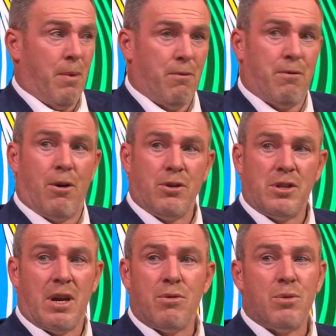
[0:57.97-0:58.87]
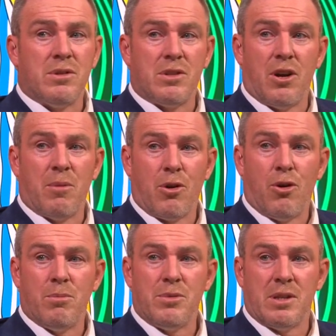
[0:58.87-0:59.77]
Unfortunately, everyone's time
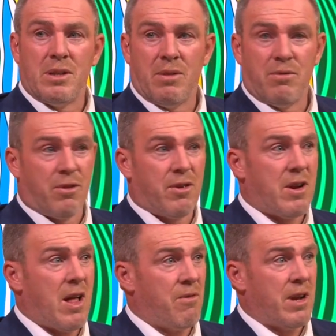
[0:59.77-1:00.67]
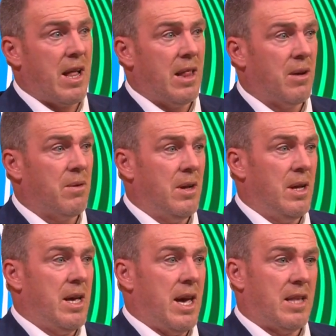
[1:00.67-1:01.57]
comes. And, and for Ronaldo,
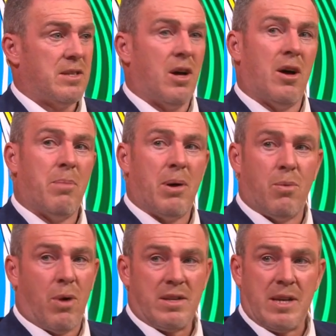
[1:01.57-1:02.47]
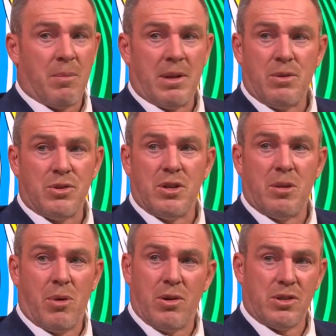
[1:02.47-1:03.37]
it's not about what's happening outside
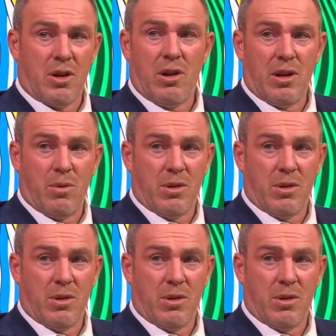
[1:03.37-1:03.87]
the box. All he